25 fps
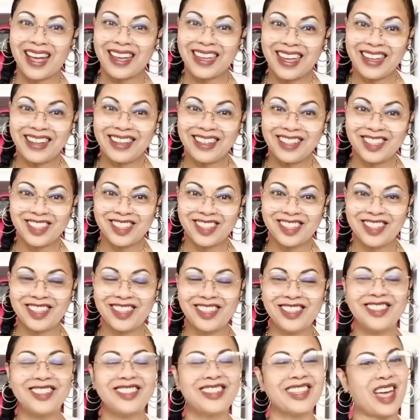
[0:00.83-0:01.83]

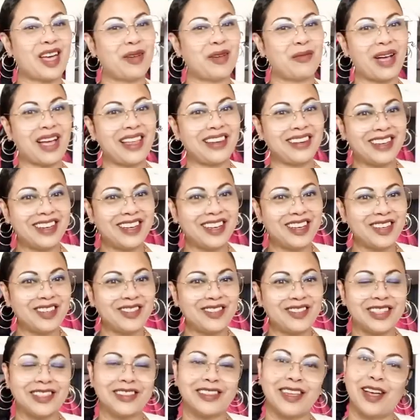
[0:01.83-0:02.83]
angels, hi my
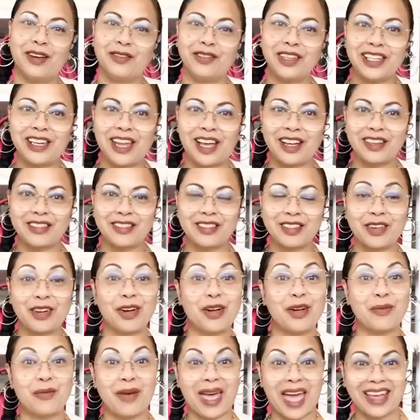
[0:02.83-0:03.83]
loves, it's LV Lux
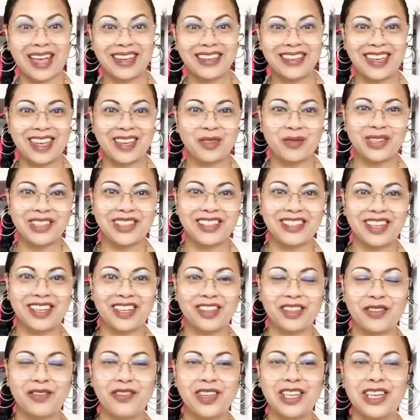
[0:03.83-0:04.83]
Girl back again with
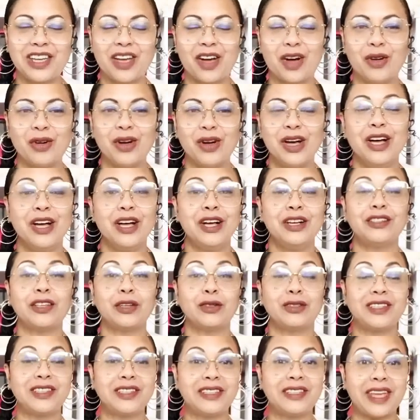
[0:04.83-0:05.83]
another video.
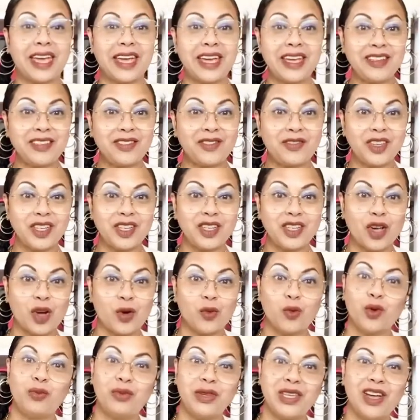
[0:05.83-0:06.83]
So today's video
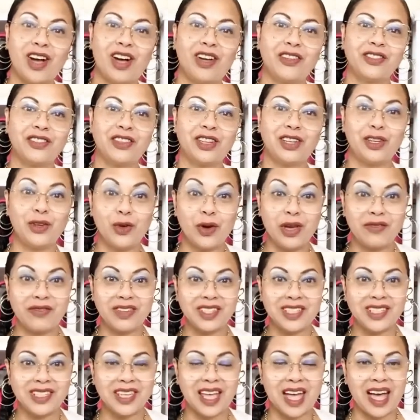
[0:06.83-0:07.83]
will be on the Louis
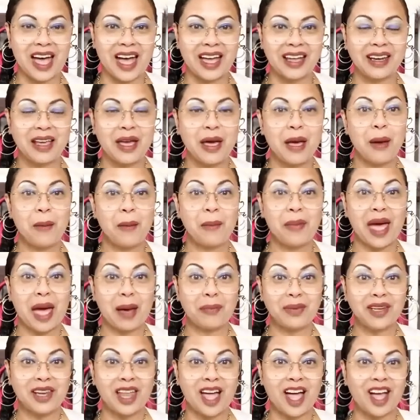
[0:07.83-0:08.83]
Vuitton
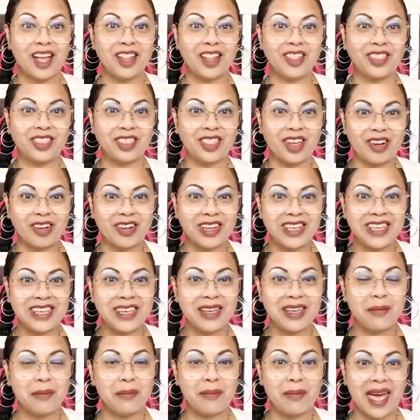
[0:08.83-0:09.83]
Papillon
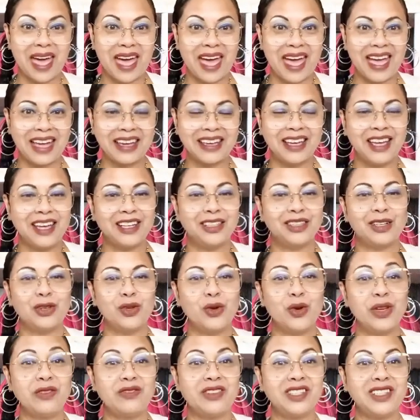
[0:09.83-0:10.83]
30 bag, the
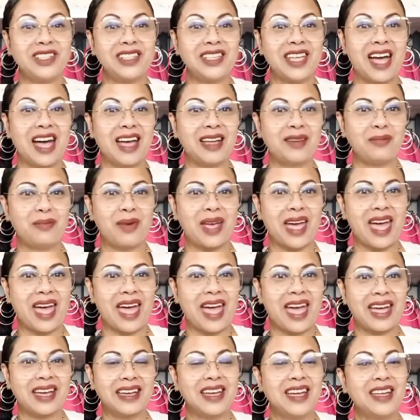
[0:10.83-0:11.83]
Louis Vuitton
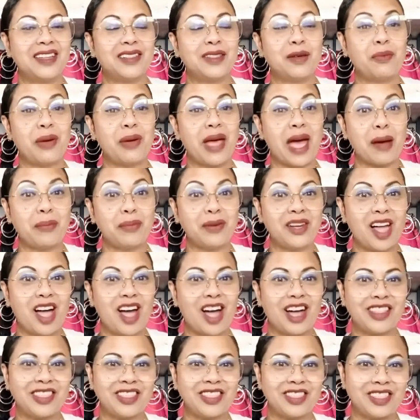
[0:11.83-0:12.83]
bag, the
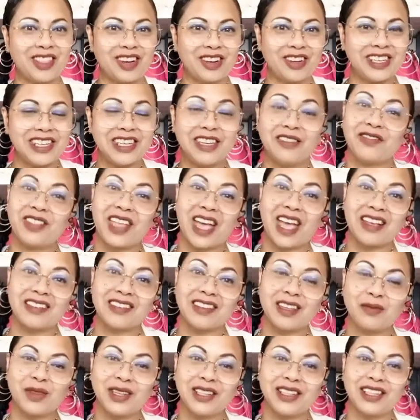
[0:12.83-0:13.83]
Papillon 30. If that's
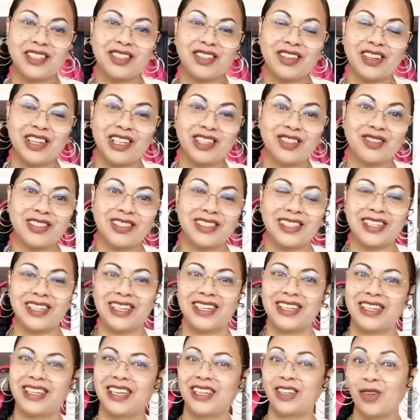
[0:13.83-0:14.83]
something that you're interested
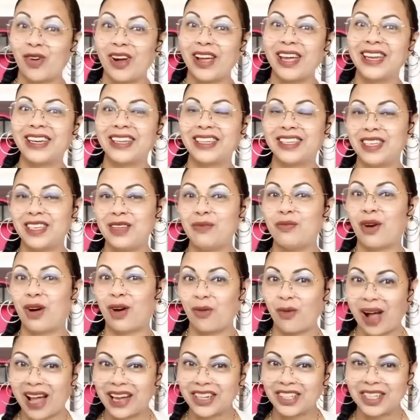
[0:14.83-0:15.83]
in, then go ahead and keep
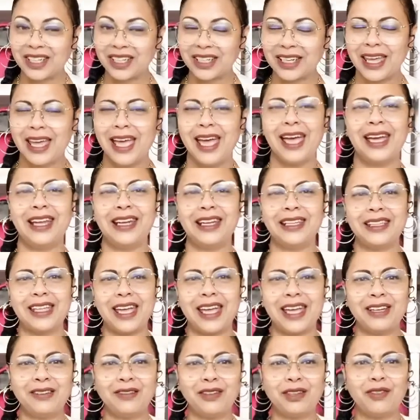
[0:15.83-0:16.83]
on watching. And at
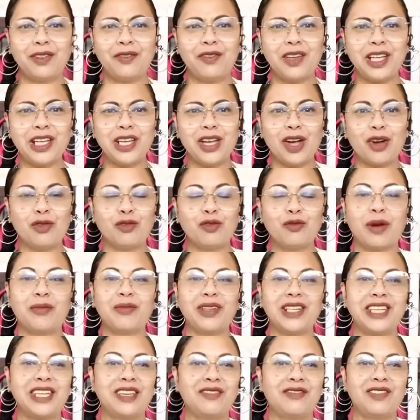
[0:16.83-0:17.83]
the end of the video,
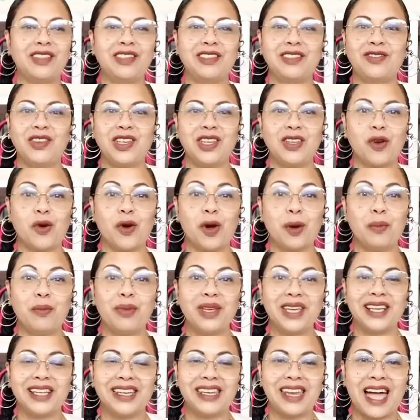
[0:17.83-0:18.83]
remember to give this video a
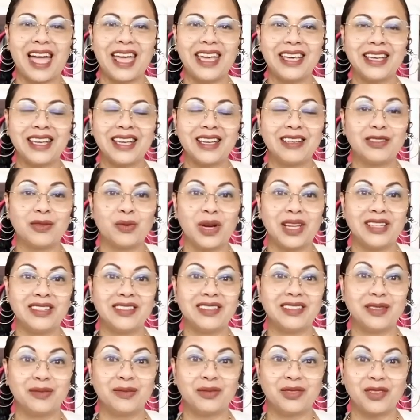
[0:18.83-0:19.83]
big like as well
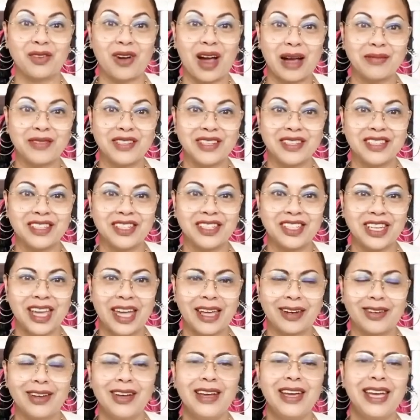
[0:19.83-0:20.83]
as subscribe to the
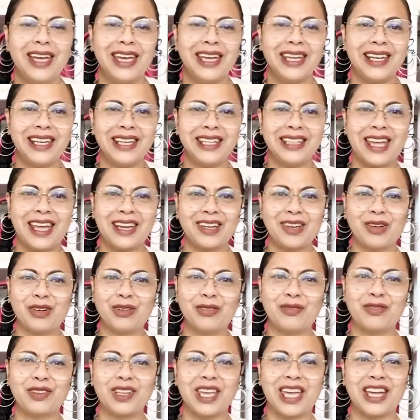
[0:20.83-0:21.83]
channel and hit that
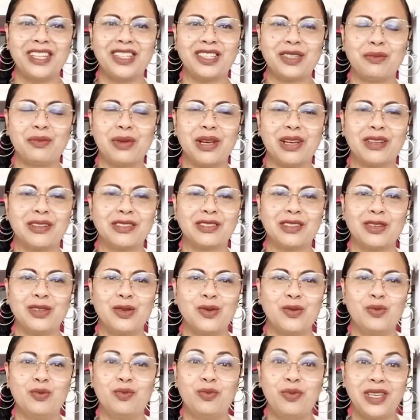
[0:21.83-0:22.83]
notification bell so
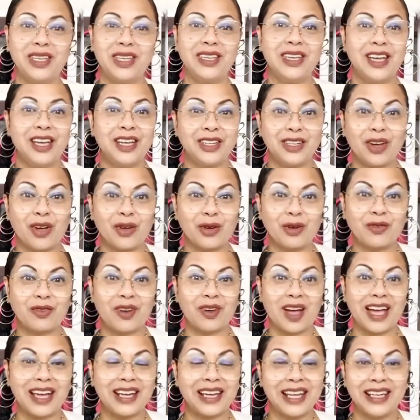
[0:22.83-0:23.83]
you'll be
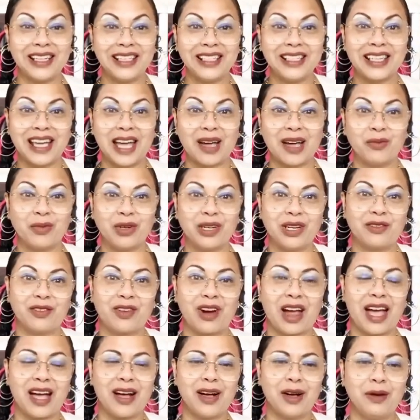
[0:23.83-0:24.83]
notified anytime
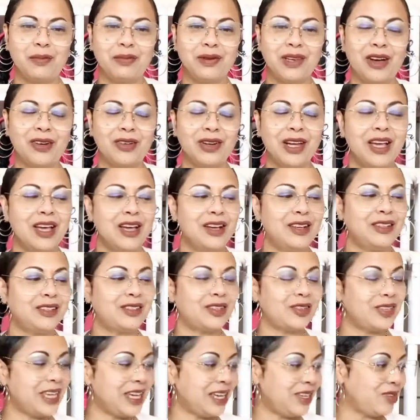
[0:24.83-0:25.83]
whenever I upload.
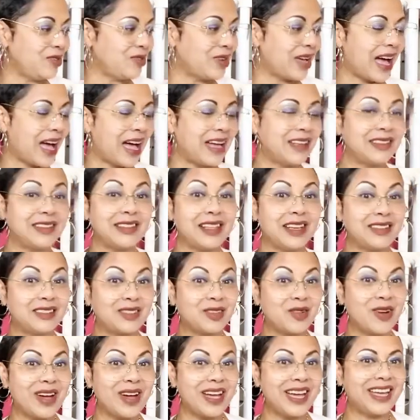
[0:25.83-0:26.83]
So here you guys,
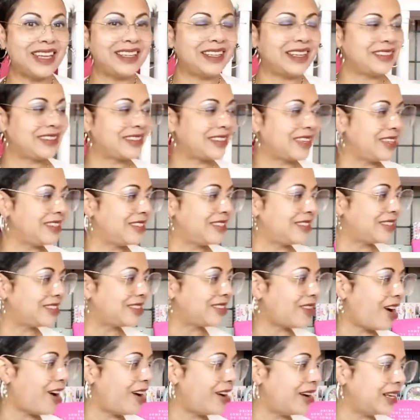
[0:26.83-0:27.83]
let's go ahead, let's get
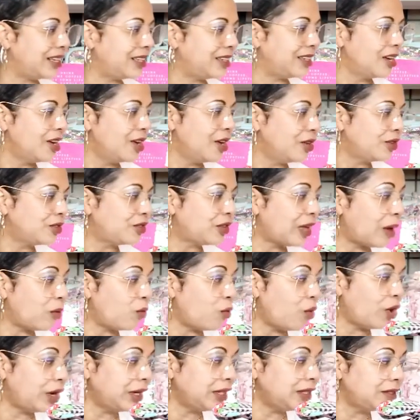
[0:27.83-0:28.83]
started. So I
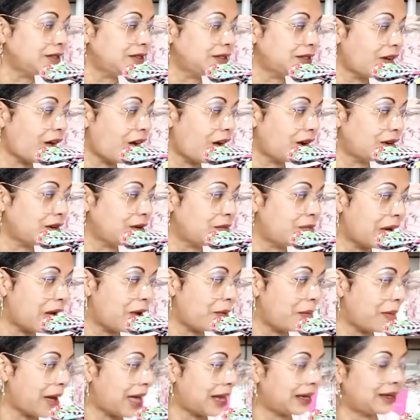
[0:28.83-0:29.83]
wanted to talk
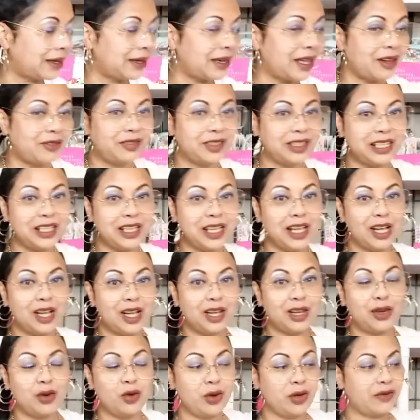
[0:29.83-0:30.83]
about my lovely
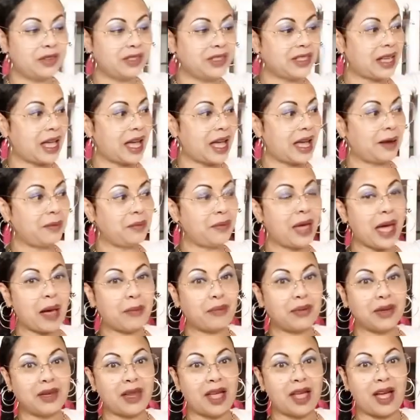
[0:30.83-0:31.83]
Louis Vuitton
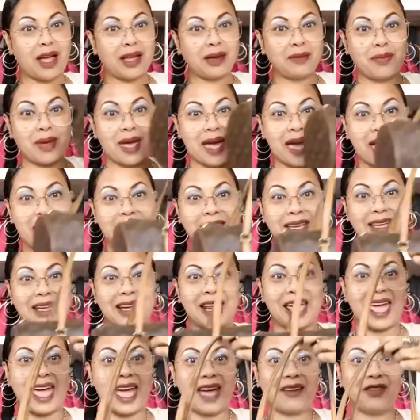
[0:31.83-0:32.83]
Papillon bag, and
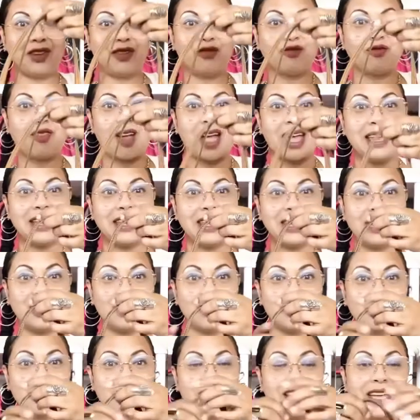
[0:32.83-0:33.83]
I have it right
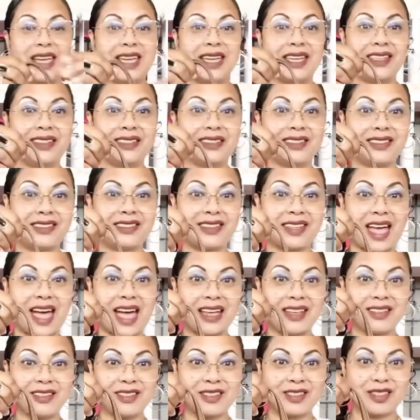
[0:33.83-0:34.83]
here in the
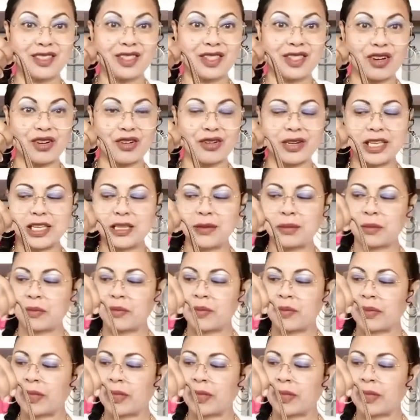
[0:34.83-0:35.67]
size 30.